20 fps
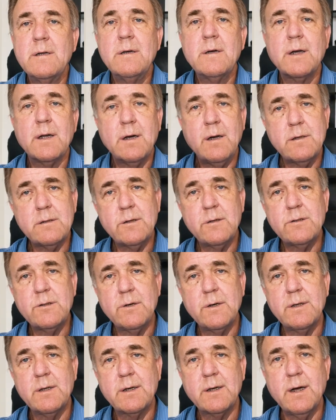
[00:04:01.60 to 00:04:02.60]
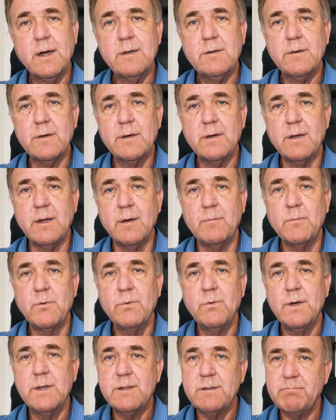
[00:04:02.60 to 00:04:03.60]
You can also join the country club,
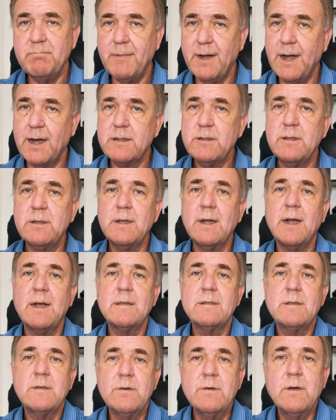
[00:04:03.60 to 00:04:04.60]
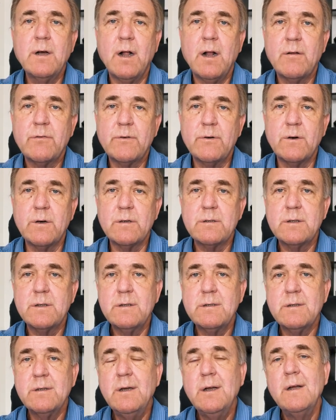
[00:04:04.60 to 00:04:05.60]
which actually has two golf
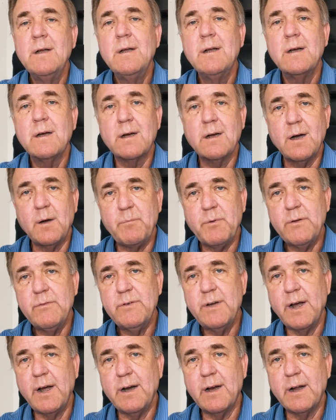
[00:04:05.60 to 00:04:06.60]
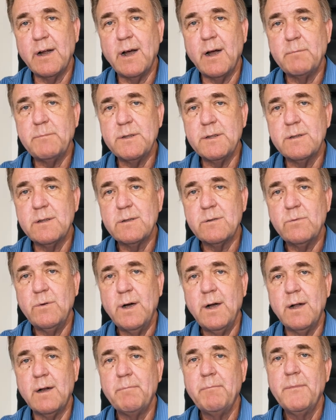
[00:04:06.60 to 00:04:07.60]
courses, a couple of dining options as
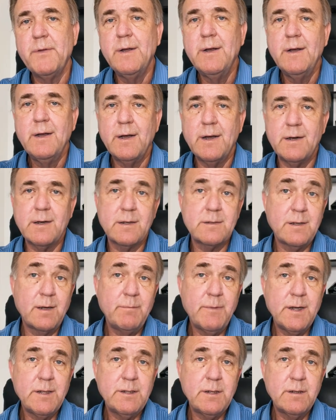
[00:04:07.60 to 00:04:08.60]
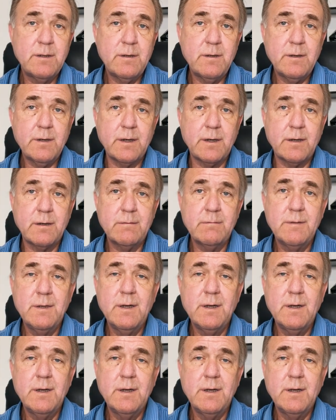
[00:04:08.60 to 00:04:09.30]
well. And as I mentioned earlier,